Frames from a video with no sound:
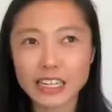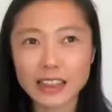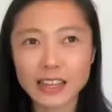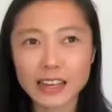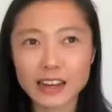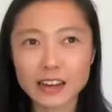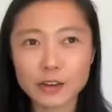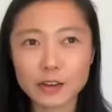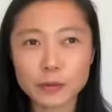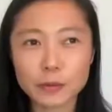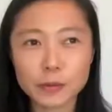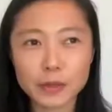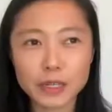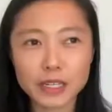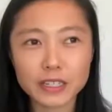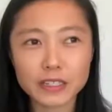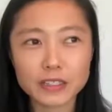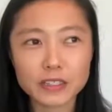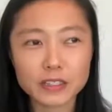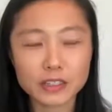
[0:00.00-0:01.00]
allowed
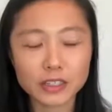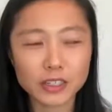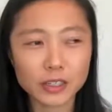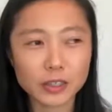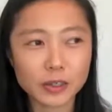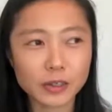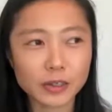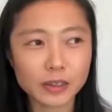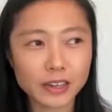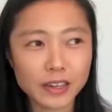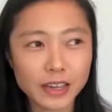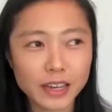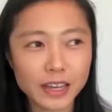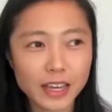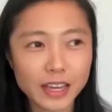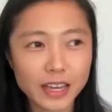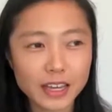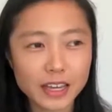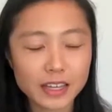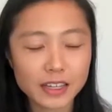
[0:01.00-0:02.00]
me to
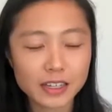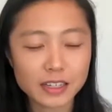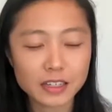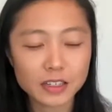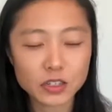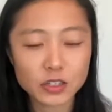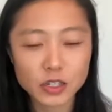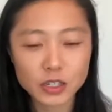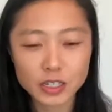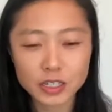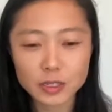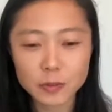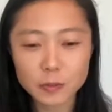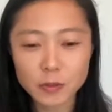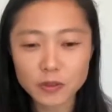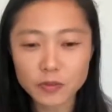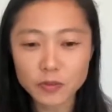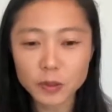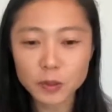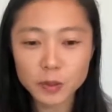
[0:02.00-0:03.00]
just
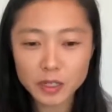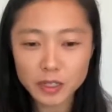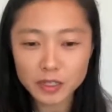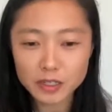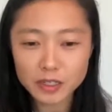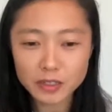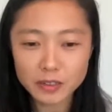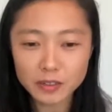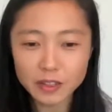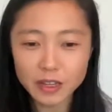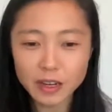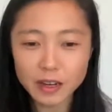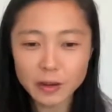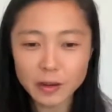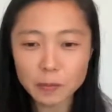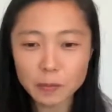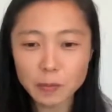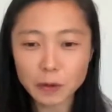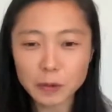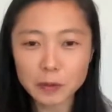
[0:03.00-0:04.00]
be focused on
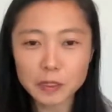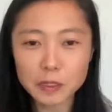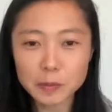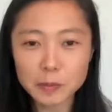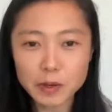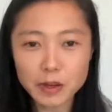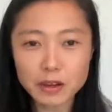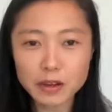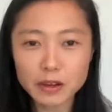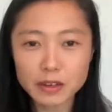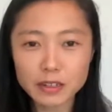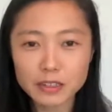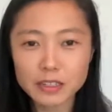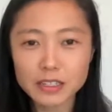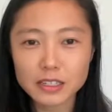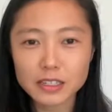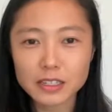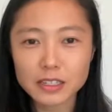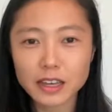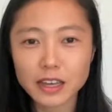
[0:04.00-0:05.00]
that body
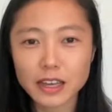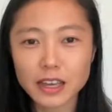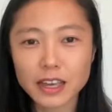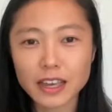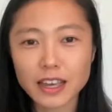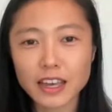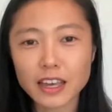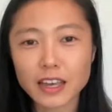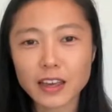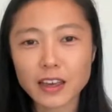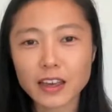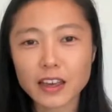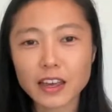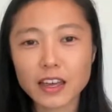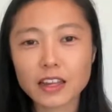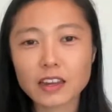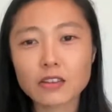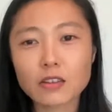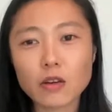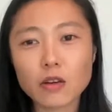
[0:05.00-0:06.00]
part
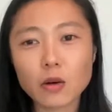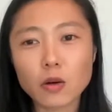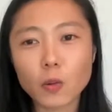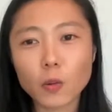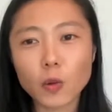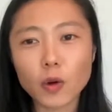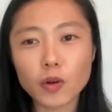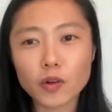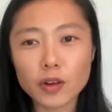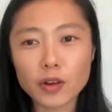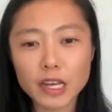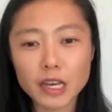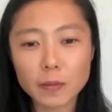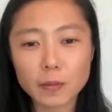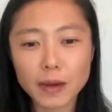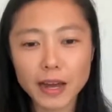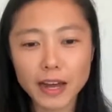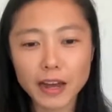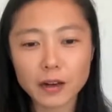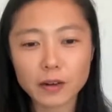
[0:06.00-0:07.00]
and not worry
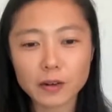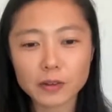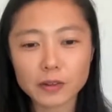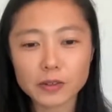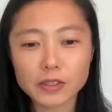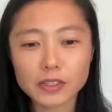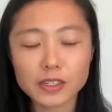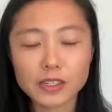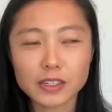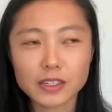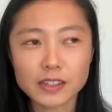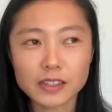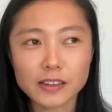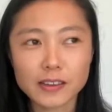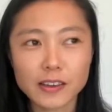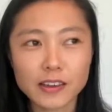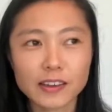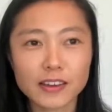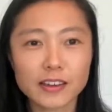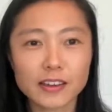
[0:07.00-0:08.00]
about
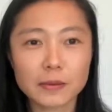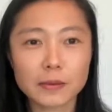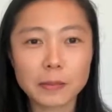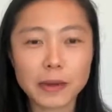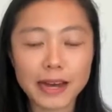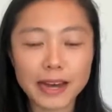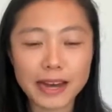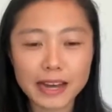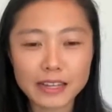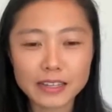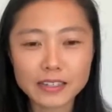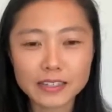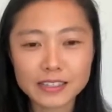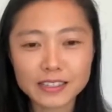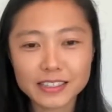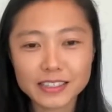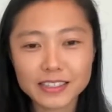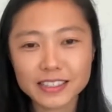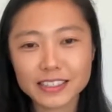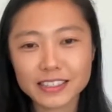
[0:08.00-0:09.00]

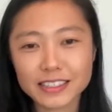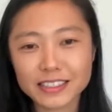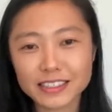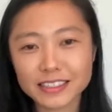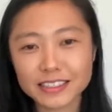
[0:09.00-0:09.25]
past,